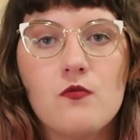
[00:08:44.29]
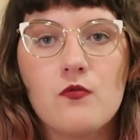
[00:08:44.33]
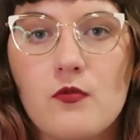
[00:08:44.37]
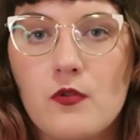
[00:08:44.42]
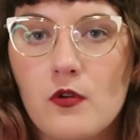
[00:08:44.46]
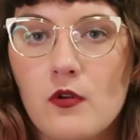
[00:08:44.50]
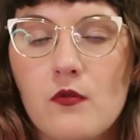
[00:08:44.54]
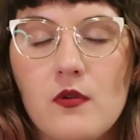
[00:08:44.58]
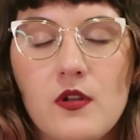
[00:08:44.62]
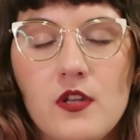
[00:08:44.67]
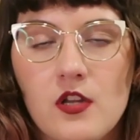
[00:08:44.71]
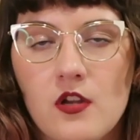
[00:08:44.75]

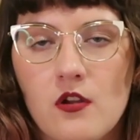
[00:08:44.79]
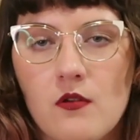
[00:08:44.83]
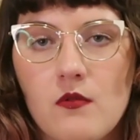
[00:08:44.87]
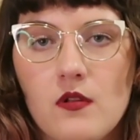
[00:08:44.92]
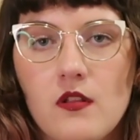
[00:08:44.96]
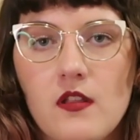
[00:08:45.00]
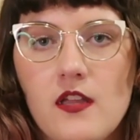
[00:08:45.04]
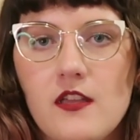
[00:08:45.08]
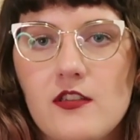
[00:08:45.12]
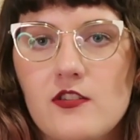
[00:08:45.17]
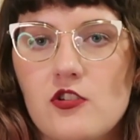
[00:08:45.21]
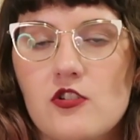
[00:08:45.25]
ruin your
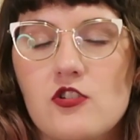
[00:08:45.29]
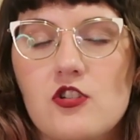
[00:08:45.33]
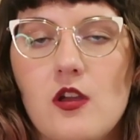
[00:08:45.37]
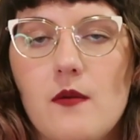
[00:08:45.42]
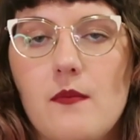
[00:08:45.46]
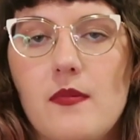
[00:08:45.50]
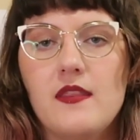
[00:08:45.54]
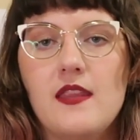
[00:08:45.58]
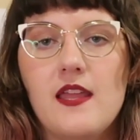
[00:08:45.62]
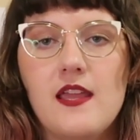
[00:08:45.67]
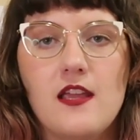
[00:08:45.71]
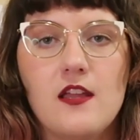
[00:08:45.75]

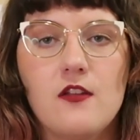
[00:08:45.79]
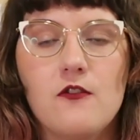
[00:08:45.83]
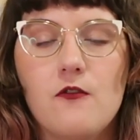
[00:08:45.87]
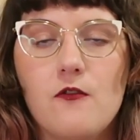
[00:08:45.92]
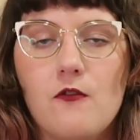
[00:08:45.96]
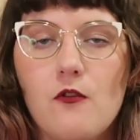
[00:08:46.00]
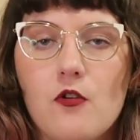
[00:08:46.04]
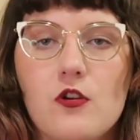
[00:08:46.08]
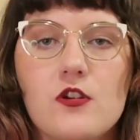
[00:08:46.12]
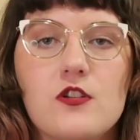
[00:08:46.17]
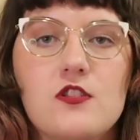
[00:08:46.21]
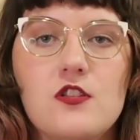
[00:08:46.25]
relationship and they can
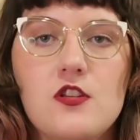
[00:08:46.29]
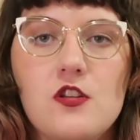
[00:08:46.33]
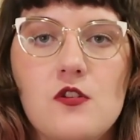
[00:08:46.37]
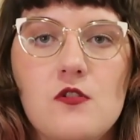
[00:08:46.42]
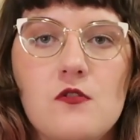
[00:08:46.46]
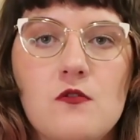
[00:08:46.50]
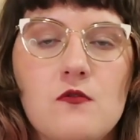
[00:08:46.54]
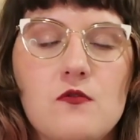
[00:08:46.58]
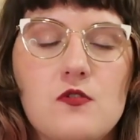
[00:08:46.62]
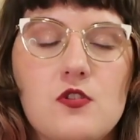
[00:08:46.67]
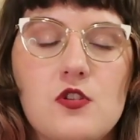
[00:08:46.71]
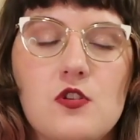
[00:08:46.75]
force
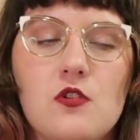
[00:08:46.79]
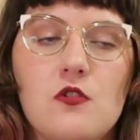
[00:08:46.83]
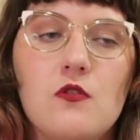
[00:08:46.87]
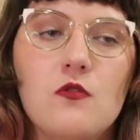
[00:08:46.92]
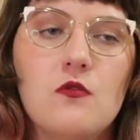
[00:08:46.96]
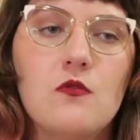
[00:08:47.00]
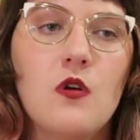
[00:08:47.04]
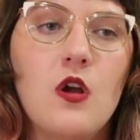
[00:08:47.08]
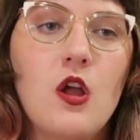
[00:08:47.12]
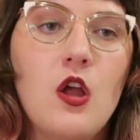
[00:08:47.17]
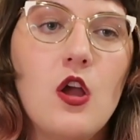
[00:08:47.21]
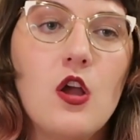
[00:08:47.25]
you
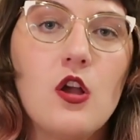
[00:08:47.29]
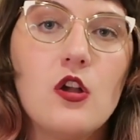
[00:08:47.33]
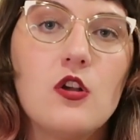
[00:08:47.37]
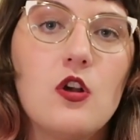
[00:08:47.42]
to